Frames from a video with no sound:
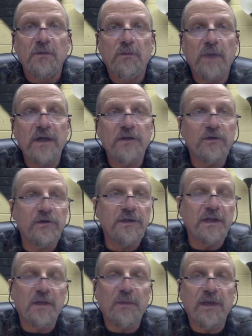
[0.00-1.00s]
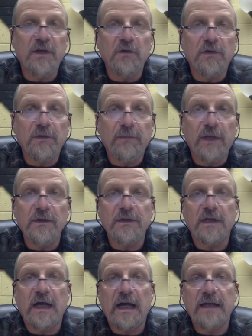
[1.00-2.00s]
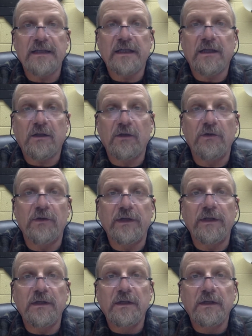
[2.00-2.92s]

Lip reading: Measures that appealed to both sides included